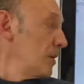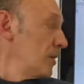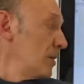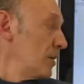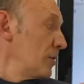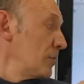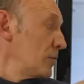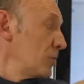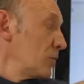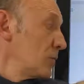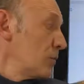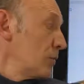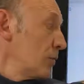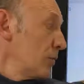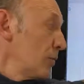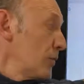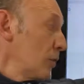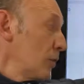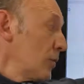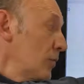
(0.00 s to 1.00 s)
And
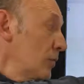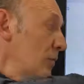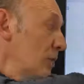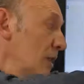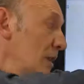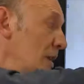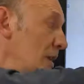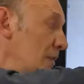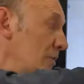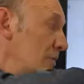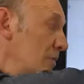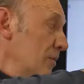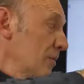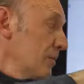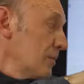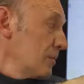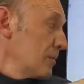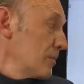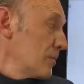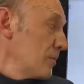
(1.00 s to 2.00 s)

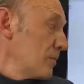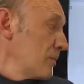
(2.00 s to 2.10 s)
2011,